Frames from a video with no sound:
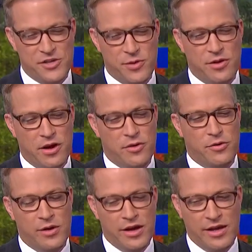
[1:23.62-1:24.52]
with other
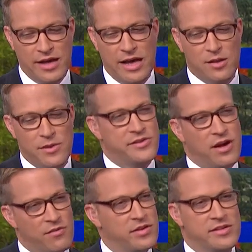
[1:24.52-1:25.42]
elements
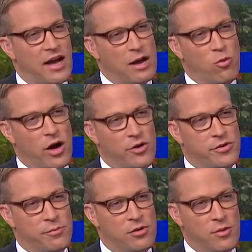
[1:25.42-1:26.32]
of this high wire
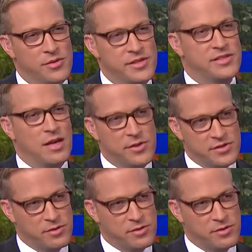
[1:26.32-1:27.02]
diplomacy, summits that the